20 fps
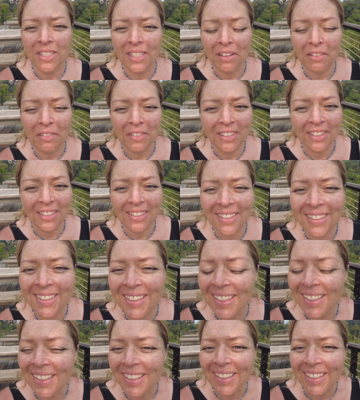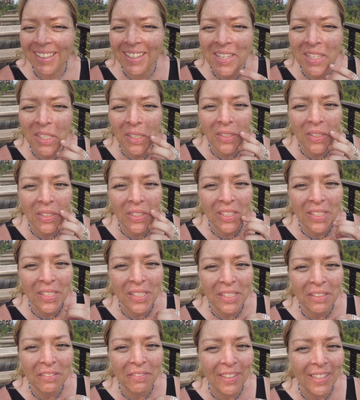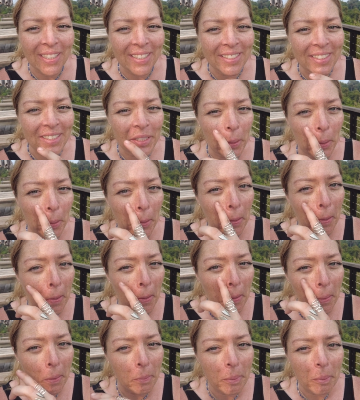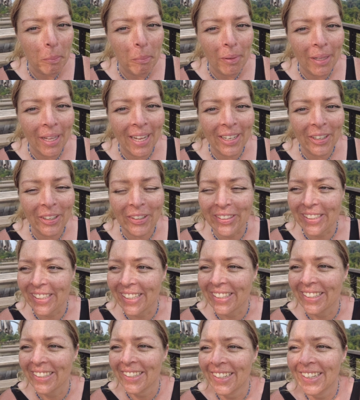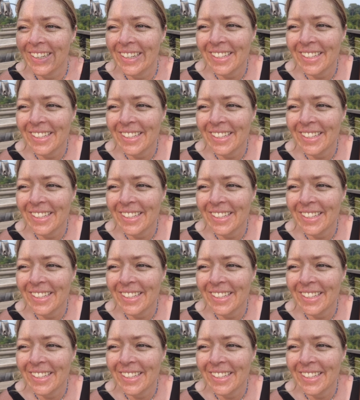Definitely getting a dusty face here with a black on there.